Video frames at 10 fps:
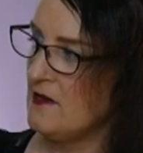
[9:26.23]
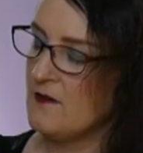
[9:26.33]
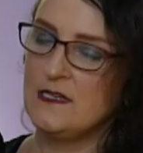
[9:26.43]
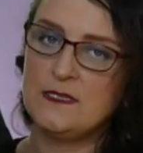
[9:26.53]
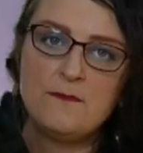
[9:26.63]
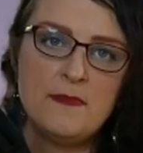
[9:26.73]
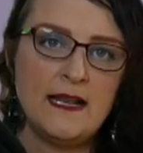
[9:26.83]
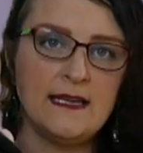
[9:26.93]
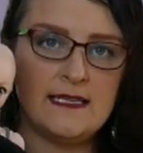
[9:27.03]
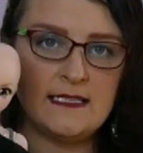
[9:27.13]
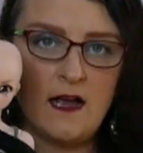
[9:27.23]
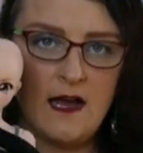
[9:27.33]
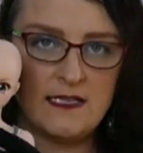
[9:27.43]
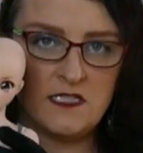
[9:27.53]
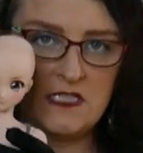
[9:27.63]
whereas Melody's
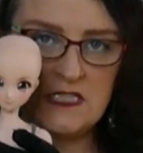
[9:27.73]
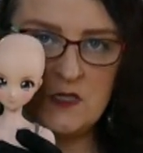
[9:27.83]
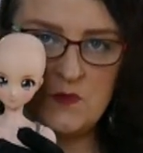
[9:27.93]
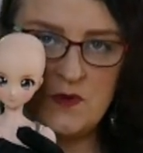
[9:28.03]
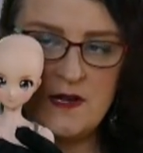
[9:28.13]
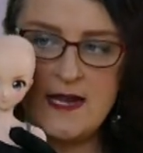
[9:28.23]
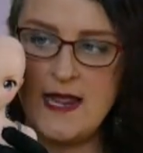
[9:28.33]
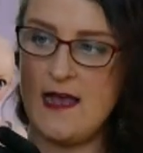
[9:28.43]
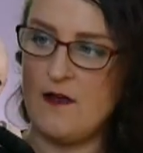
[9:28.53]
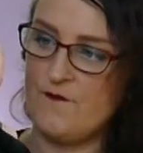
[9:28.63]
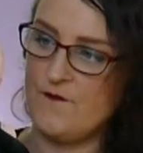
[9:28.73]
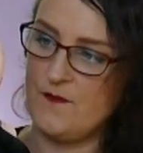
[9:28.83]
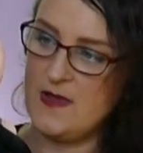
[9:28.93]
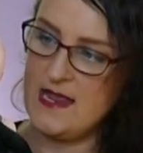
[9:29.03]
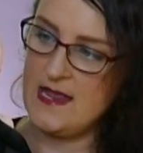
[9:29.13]
eyes just spray out
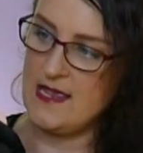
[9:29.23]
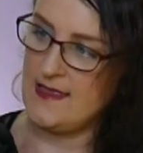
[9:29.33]
from here.